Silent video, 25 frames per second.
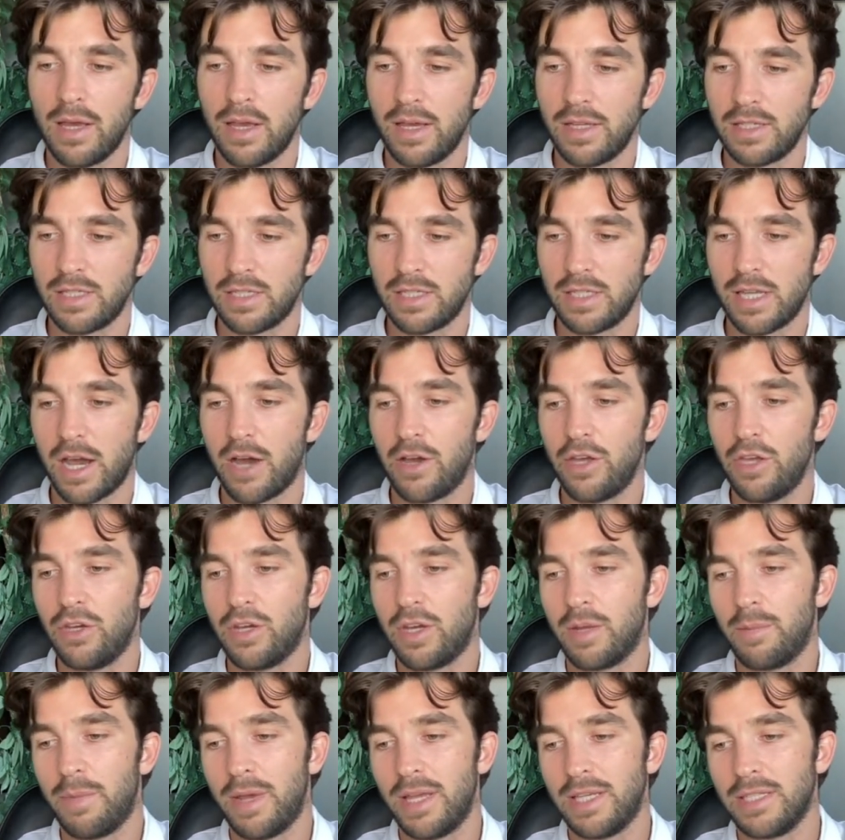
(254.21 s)
And so now you
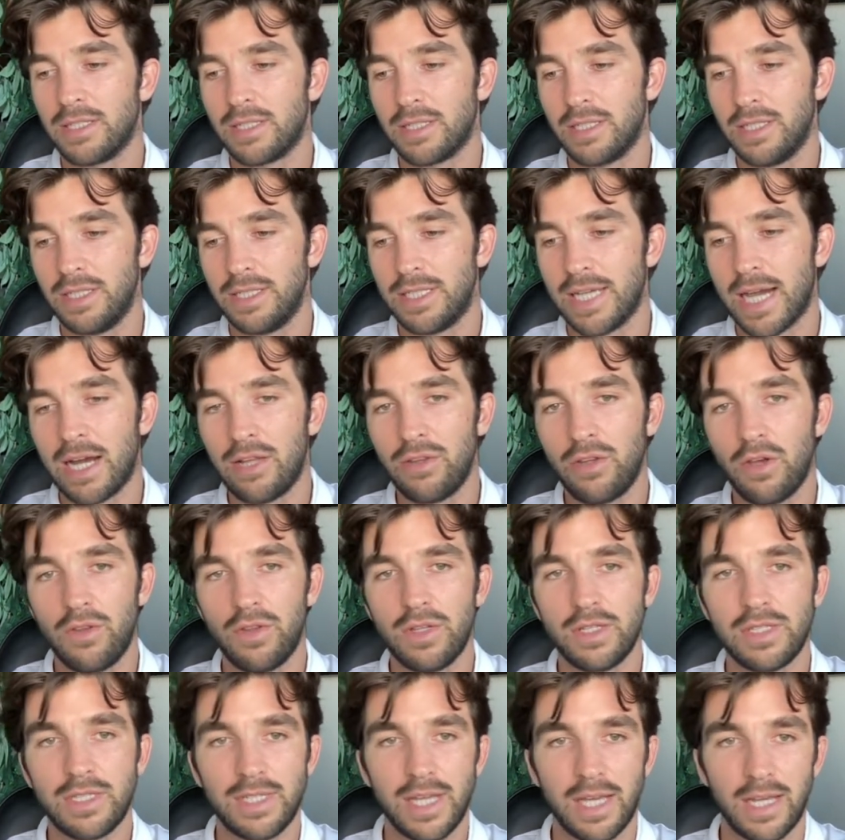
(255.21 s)
can basically download
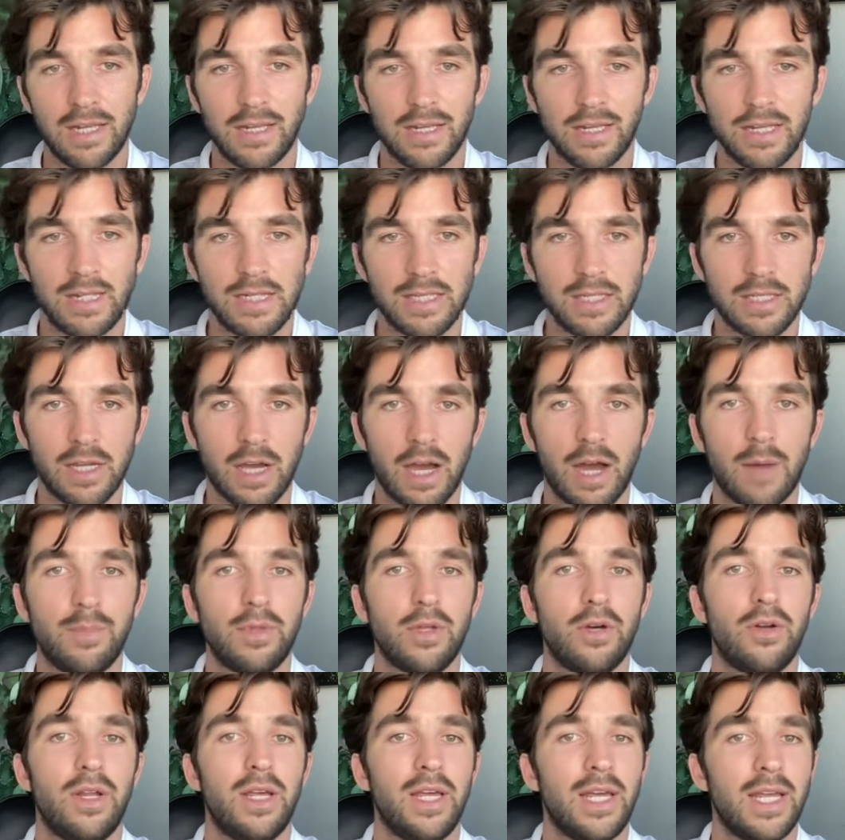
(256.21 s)
this data list,
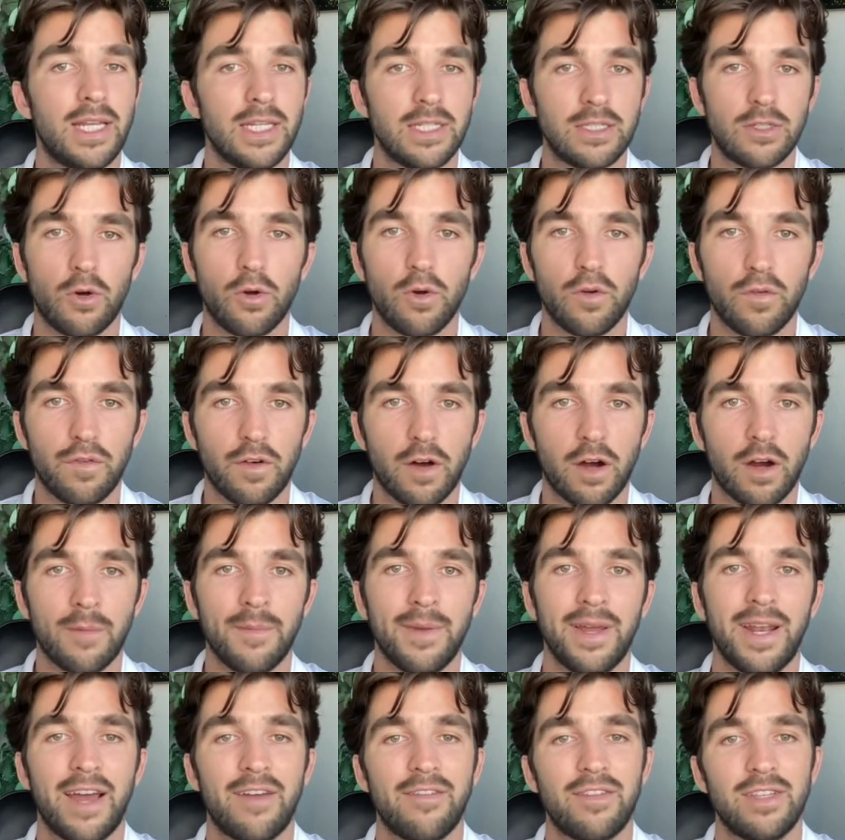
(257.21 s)
upload it into Total Farm,
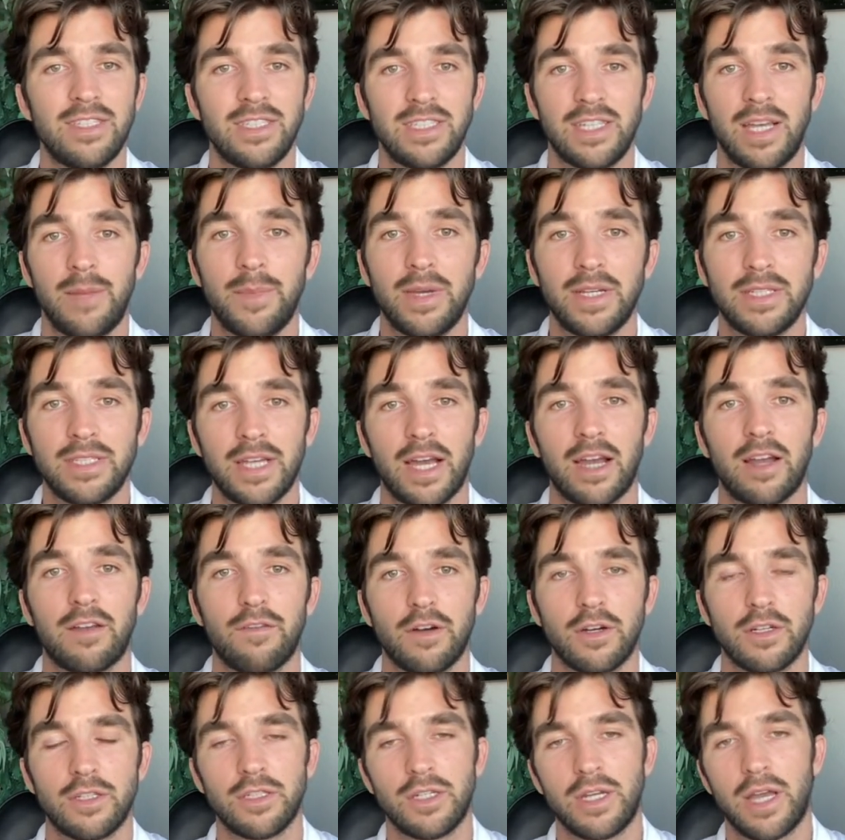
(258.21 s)
and have the same exact
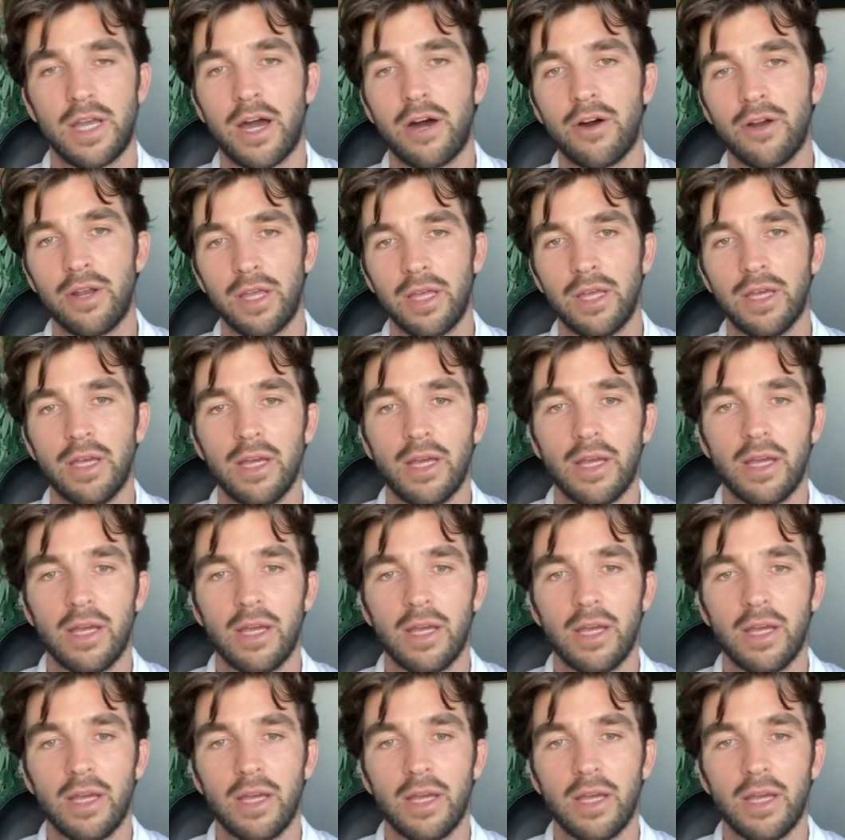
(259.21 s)
functionality.